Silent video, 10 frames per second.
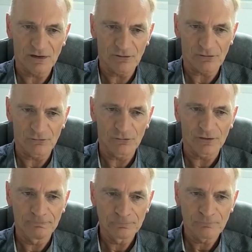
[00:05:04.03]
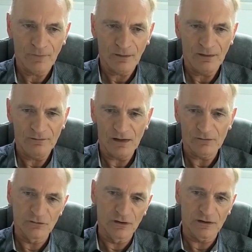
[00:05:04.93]
get through it. And that
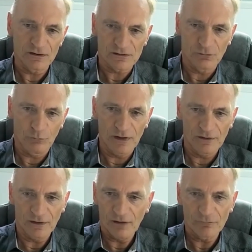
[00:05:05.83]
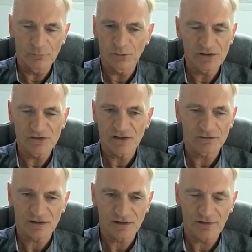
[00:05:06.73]
really is the way that everybody
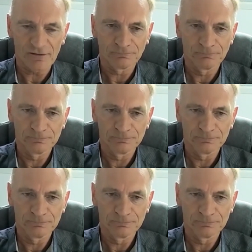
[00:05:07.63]
gels together.